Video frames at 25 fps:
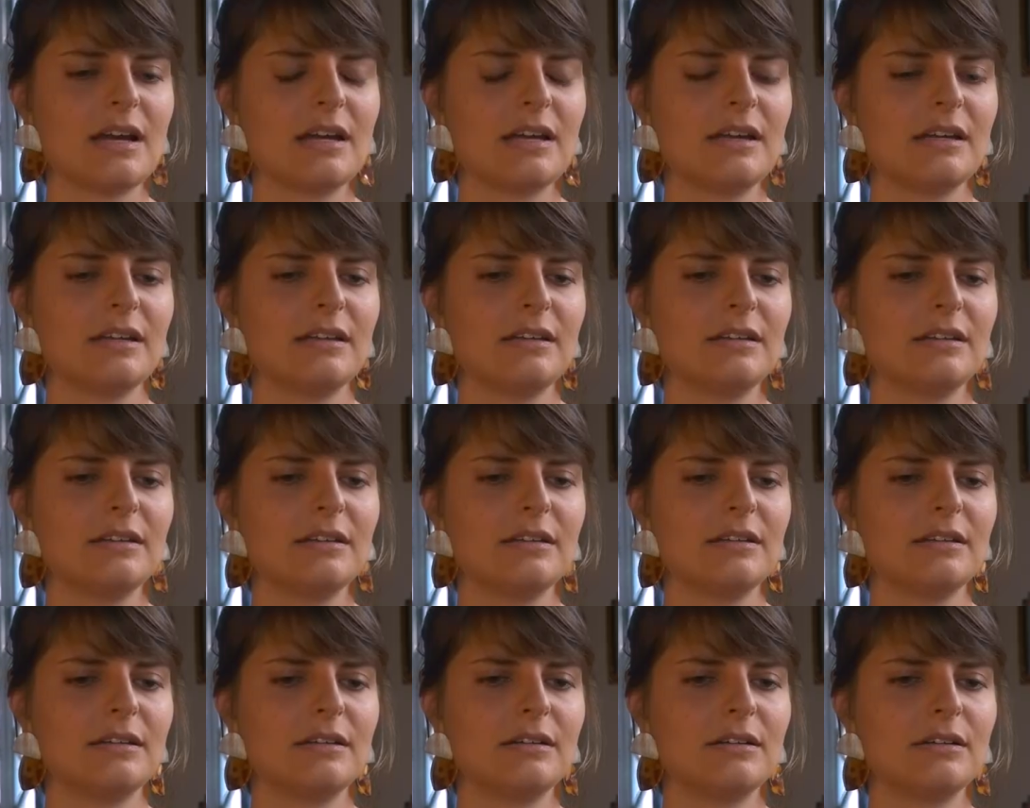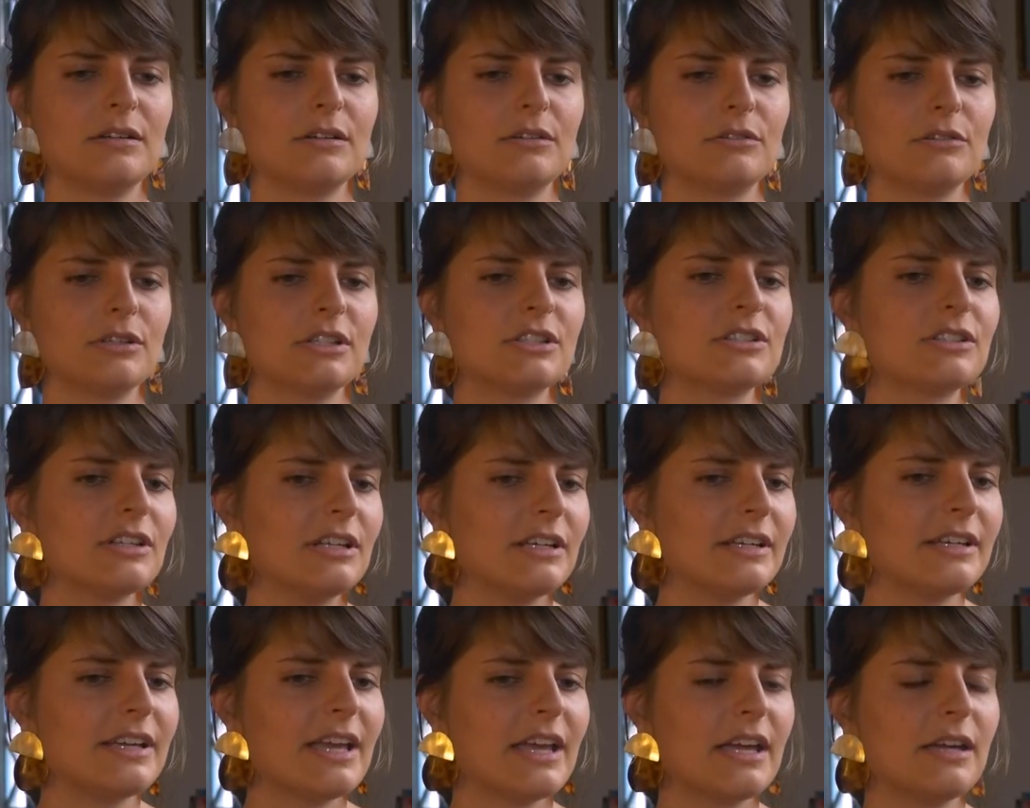I
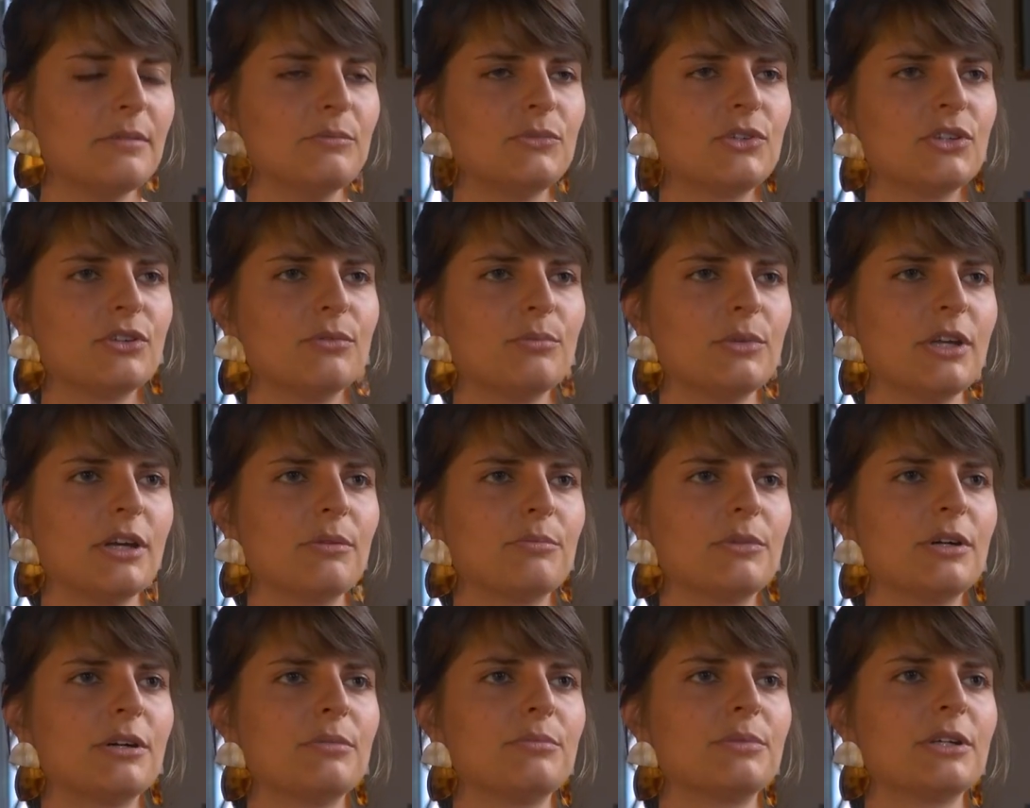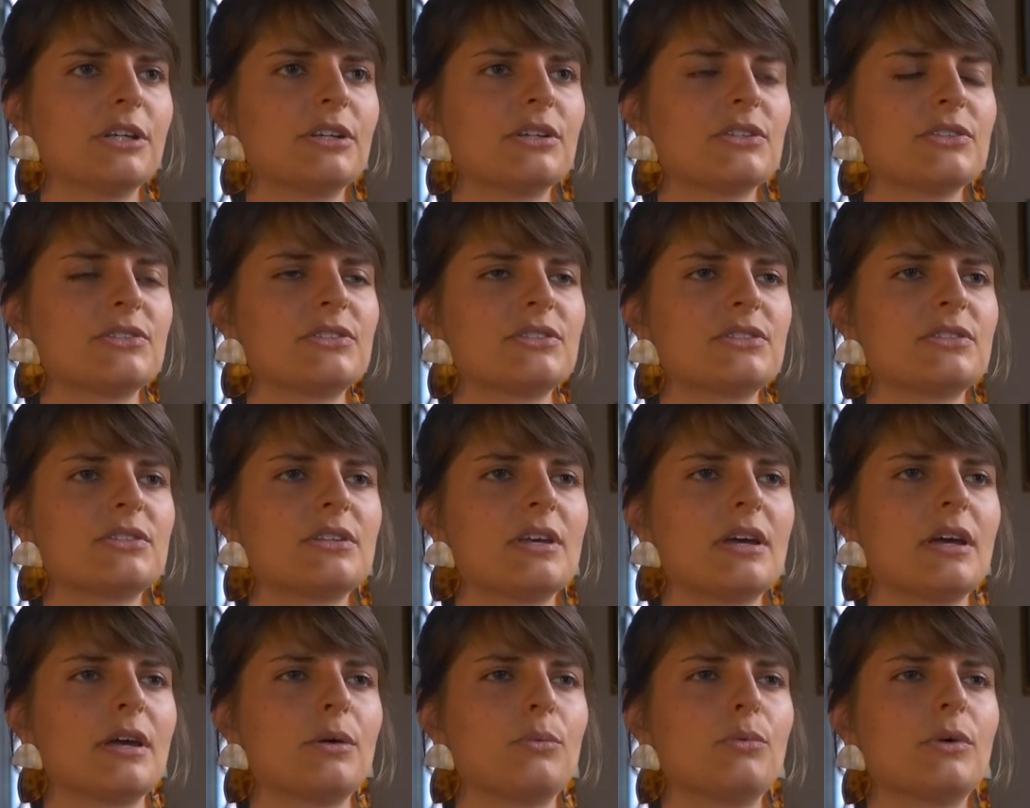originally came to Myanmar because
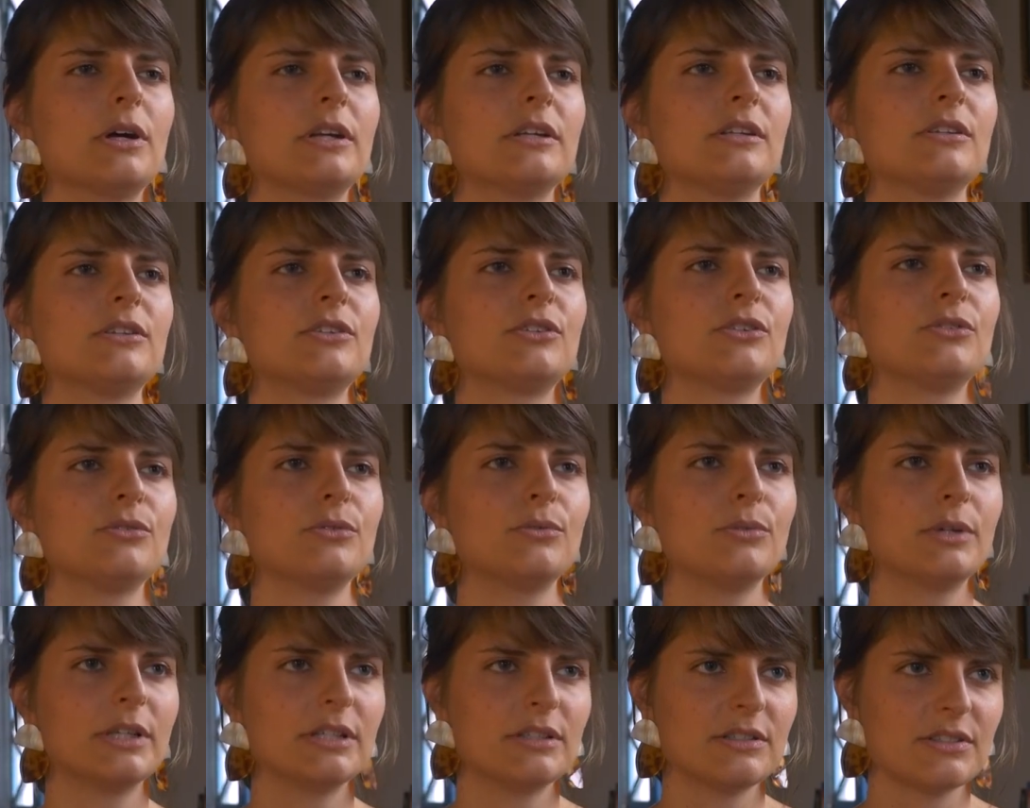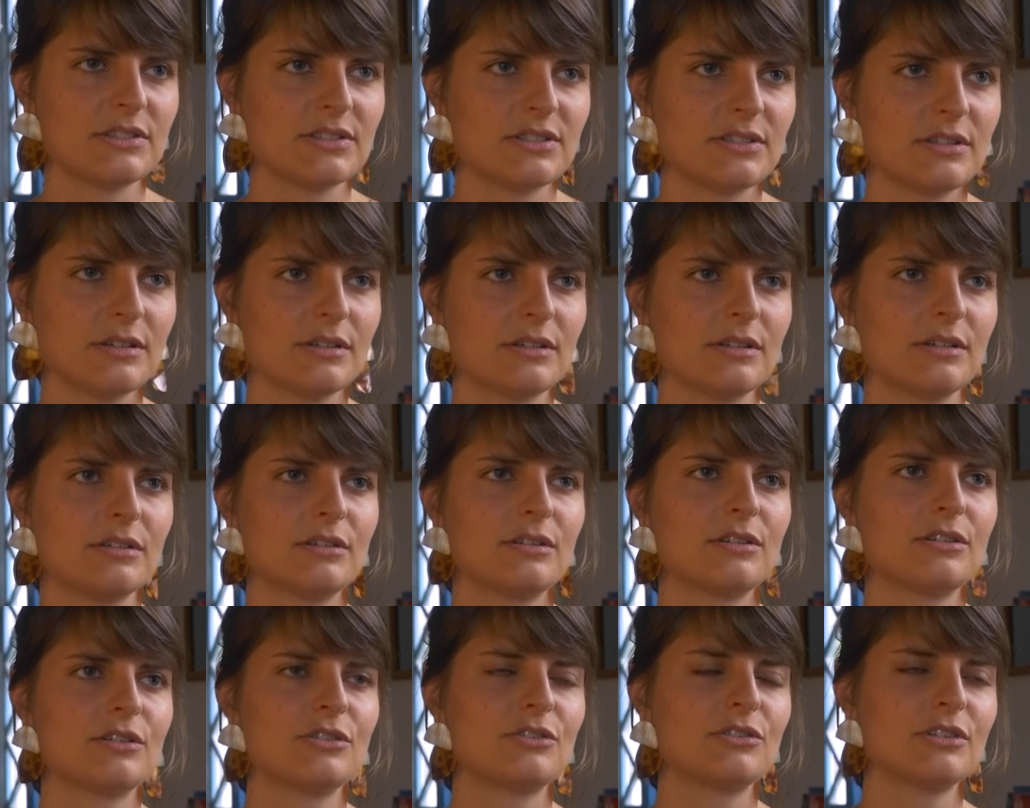I wanted to witness the
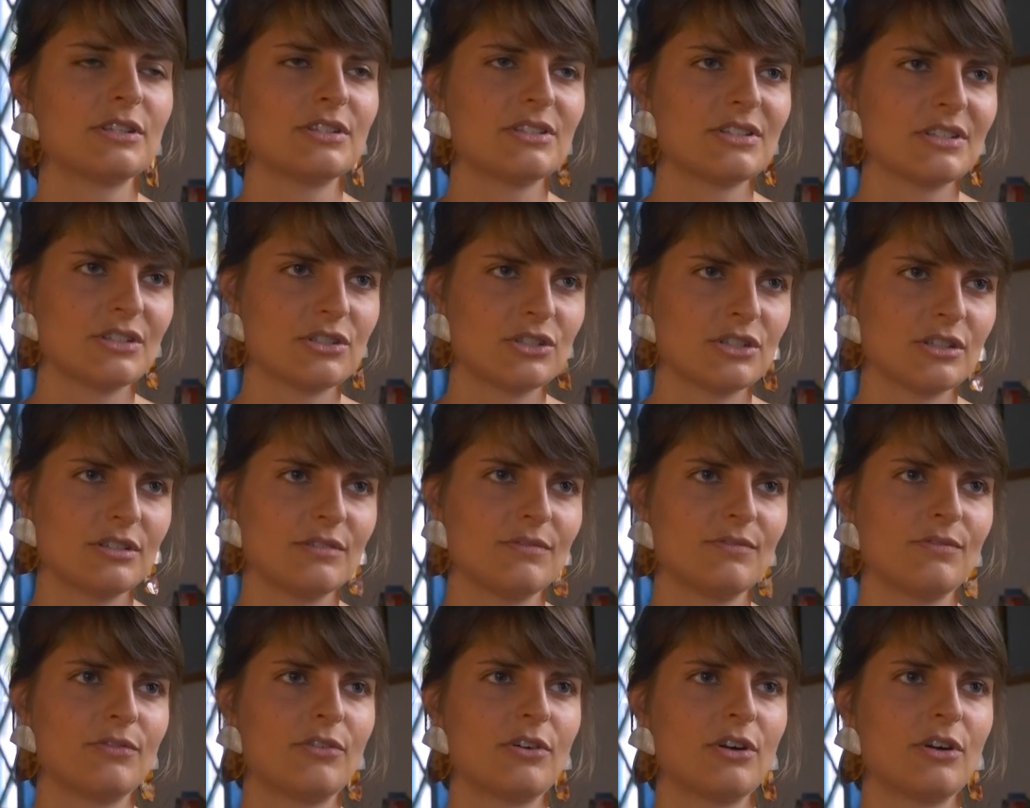transition